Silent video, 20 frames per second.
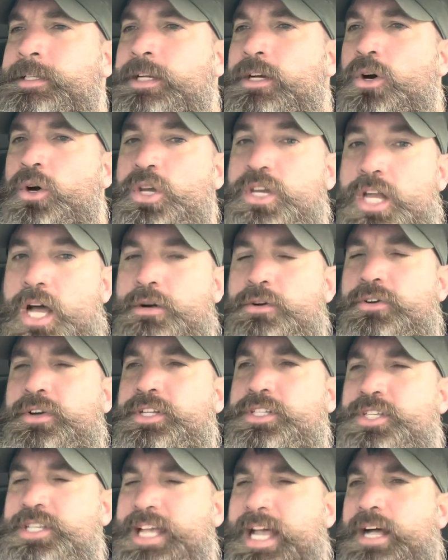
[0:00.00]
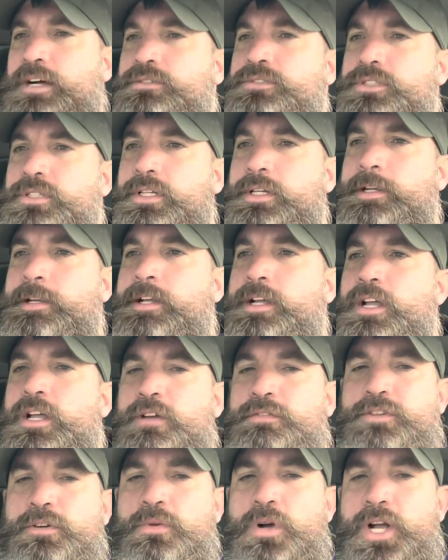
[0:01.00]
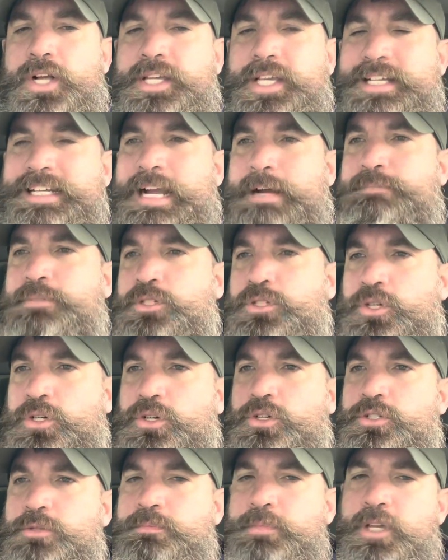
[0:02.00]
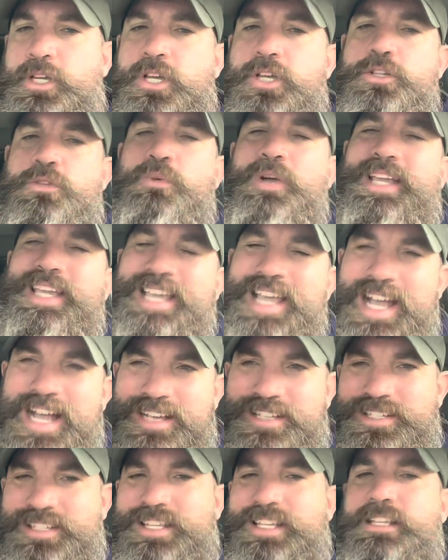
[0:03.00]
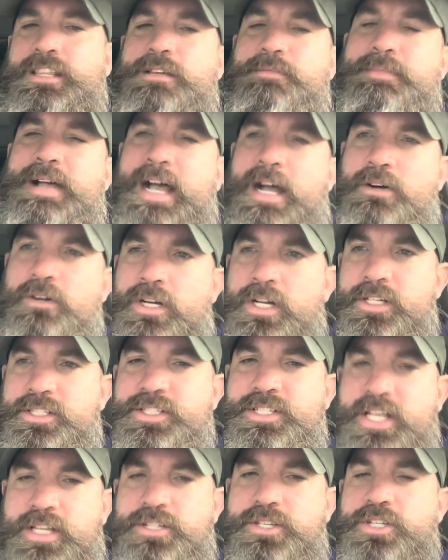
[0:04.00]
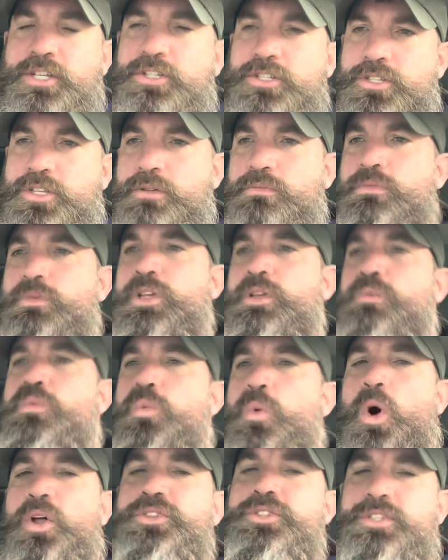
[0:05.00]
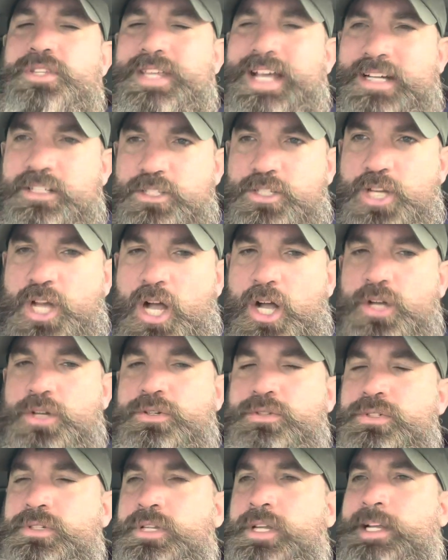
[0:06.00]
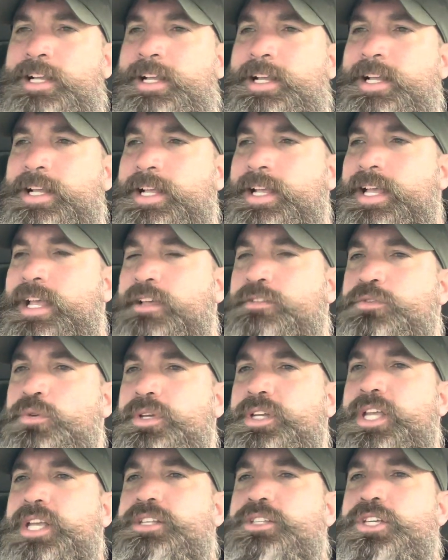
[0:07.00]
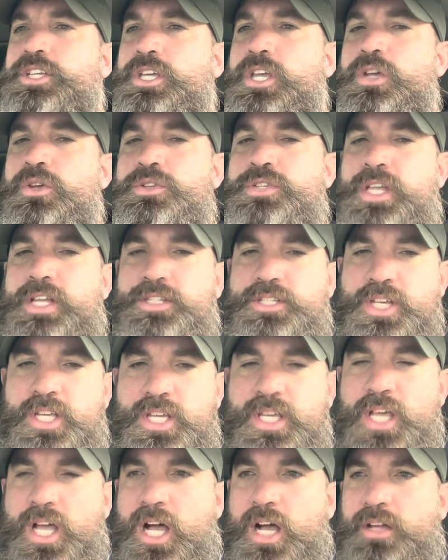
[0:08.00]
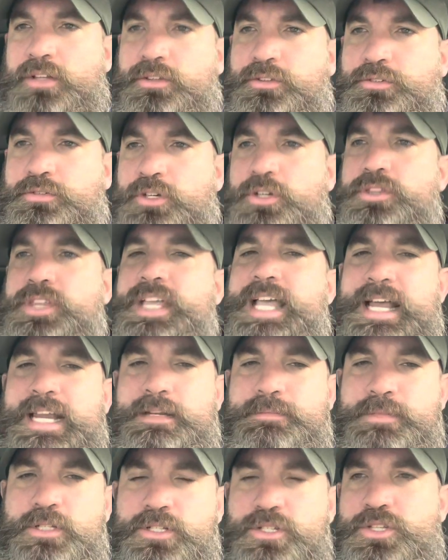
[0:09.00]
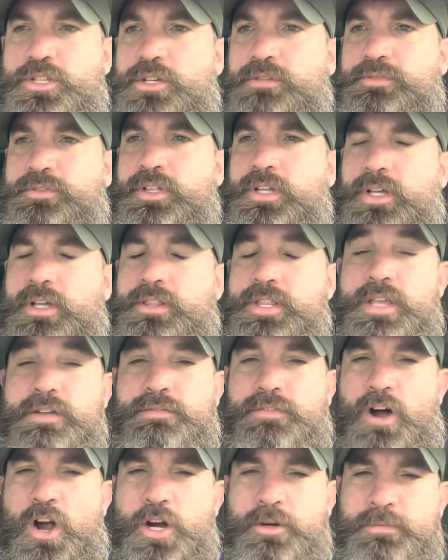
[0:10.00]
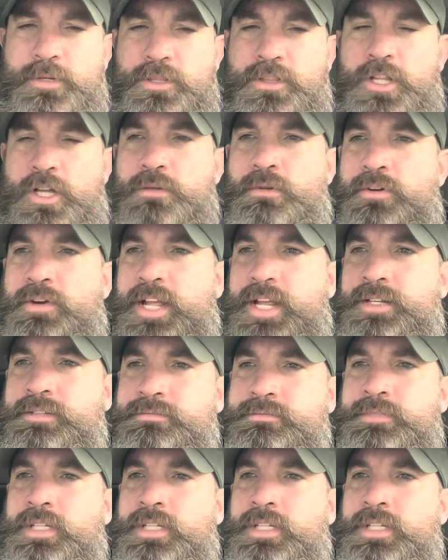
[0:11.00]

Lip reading: or lower in sound, for working Labradors, because we're casting them out at distance, and we want that tone, if we need to use it, to cut through the elements of the environment that we're in,